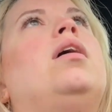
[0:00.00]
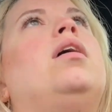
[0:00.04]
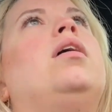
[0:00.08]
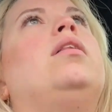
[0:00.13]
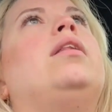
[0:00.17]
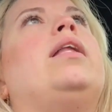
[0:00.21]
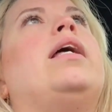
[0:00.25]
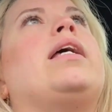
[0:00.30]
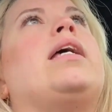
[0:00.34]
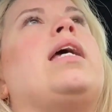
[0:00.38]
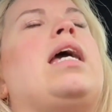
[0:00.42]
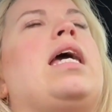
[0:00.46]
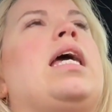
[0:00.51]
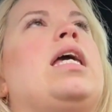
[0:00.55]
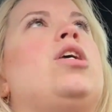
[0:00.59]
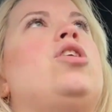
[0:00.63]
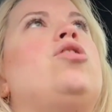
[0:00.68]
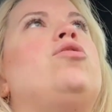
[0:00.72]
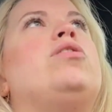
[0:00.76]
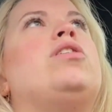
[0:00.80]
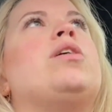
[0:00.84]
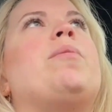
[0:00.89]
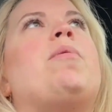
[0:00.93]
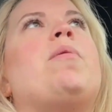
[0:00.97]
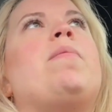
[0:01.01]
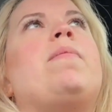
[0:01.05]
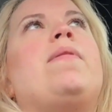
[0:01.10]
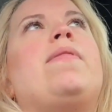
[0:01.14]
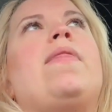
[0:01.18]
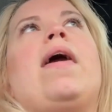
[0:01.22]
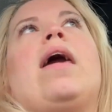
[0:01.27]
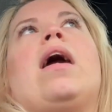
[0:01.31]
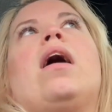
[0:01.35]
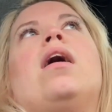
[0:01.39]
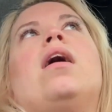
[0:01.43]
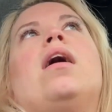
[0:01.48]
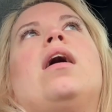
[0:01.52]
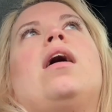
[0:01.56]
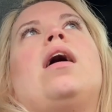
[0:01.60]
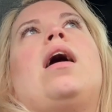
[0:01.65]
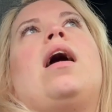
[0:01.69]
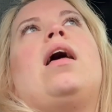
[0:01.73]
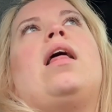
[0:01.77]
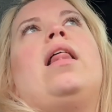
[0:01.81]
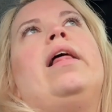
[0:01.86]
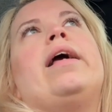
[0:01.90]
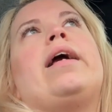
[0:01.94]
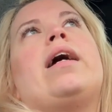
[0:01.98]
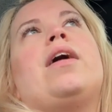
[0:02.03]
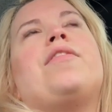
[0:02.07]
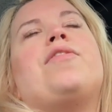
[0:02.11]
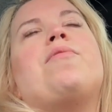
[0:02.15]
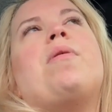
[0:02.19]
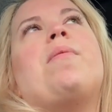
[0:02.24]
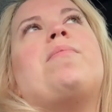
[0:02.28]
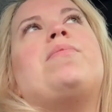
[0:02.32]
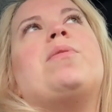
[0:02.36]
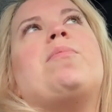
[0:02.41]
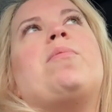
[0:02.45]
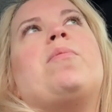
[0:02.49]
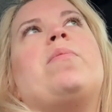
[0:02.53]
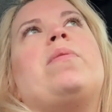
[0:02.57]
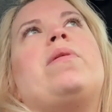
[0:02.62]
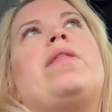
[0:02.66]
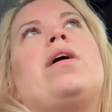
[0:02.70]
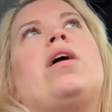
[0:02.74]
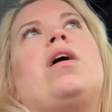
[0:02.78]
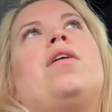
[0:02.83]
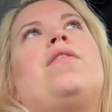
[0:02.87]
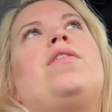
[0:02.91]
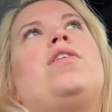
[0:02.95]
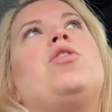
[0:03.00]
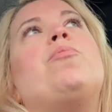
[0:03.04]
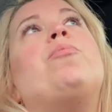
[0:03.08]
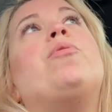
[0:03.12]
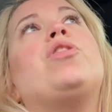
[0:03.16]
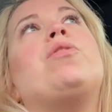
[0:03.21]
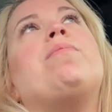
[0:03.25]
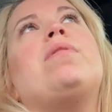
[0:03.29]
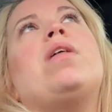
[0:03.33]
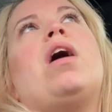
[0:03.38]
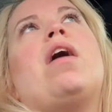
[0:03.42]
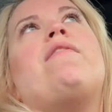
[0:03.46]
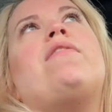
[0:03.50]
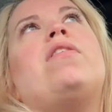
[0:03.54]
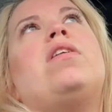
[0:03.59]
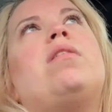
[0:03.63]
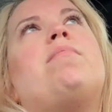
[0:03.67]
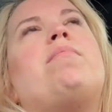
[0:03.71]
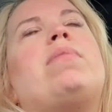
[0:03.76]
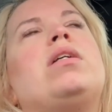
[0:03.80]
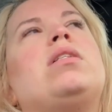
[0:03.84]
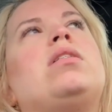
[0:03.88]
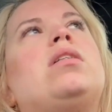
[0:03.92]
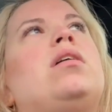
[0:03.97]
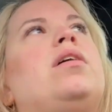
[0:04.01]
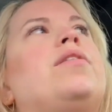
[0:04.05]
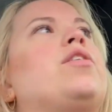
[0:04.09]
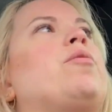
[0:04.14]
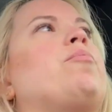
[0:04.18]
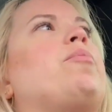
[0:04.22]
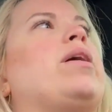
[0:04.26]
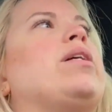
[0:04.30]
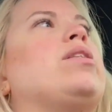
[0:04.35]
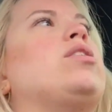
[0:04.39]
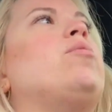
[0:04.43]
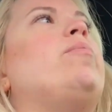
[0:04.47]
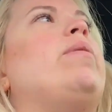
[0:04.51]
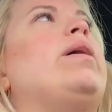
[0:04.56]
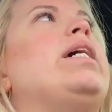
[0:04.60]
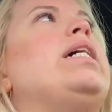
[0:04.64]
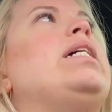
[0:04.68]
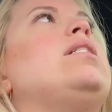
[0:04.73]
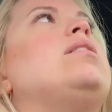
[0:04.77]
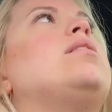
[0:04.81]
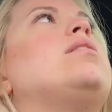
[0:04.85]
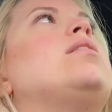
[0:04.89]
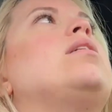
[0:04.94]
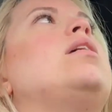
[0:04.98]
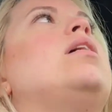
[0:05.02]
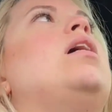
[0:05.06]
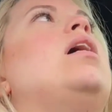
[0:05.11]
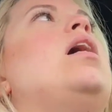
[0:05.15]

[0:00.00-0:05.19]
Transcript: Like you dip them in there, like cut them up, dip them in there, and then you put them in the oven, and basically they're pretzel bites.